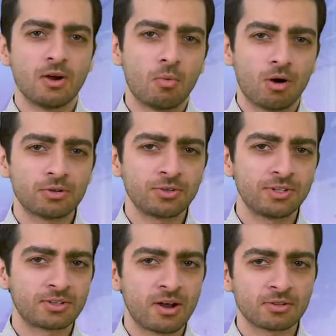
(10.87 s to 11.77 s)
Wall Street
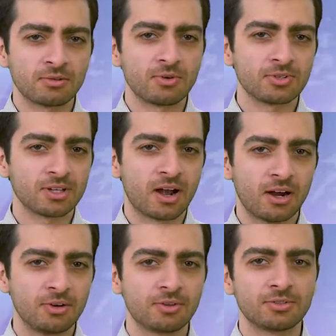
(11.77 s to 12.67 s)
stocks were mostly
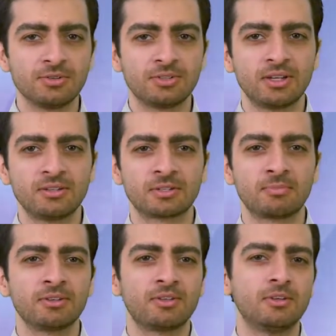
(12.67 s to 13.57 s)
higher on Tuesday
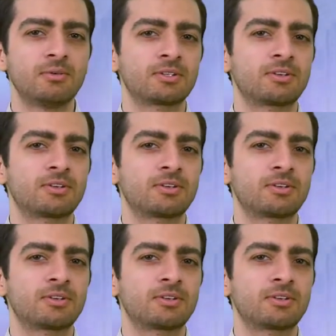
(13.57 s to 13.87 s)
despite the U.S.